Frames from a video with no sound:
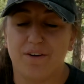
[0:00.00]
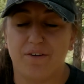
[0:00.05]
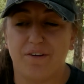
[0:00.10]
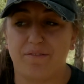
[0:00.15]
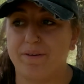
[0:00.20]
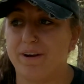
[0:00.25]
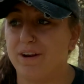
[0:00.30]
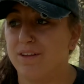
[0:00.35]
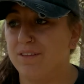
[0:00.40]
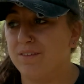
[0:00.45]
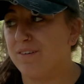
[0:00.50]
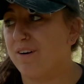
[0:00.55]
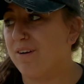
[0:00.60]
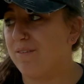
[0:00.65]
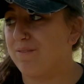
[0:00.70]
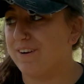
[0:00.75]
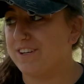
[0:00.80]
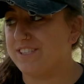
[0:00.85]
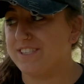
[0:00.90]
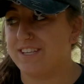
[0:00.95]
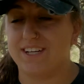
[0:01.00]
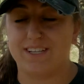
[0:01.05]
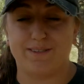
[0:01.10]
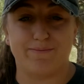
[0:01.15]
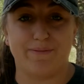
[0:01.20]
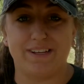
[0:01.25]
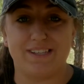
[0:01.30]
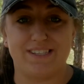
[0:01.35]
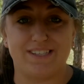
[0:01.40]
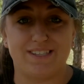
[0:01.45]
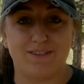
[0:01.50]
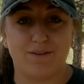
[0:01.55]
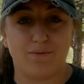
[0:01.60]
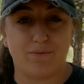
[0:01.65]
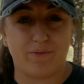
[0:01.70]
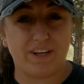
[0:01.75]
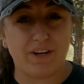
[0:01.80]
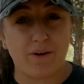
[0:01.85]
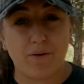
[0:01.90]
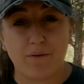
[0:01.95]
We've been on the road for 6 months.
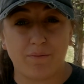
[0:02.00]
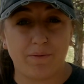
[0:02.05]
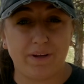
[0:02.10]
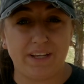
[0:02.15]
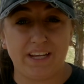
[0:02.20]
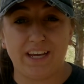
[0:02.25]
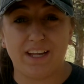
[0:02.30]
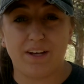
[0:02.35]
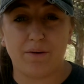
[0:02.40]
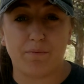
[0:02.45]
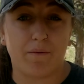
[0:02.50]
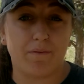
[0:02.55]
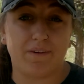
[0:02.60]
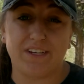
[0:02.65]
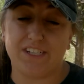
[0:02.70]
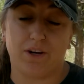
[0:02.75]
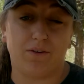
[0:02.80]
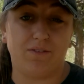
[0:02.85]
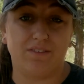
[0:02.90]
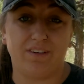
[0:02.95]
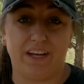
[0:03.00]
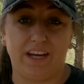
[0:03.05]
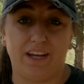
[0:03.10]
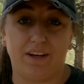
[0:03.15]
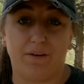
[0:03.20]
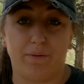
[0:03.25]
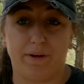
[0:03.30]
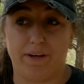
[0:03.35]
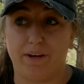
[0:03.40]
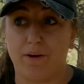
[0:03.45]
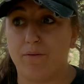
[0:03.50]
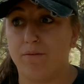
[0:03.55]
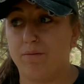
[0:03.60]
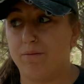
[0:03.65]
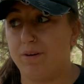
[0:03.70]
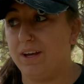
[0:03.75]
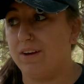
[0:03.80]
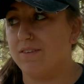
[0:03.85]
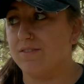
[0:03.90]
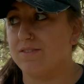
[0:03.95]
We know what we need and what we don't need. We know what
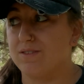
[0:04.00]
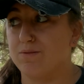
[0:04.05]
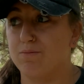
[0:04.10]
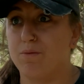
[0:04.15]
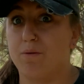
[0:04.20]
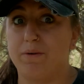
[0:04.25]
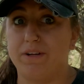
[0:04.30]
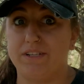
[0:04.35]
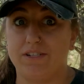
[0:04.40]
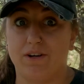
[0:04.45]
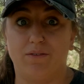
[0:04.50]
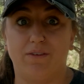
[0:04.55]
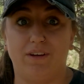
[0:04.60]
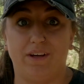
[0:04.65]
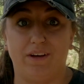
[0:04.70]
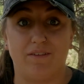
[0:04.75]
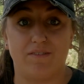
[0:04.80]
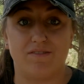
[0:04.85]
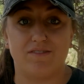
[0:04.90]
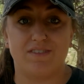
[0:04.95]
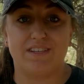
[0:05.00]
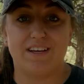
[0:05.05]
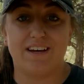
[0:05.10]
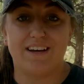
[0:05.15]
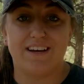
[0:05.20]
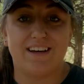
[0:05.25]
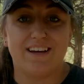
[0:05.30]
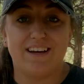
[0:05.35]
we use and what we don't use.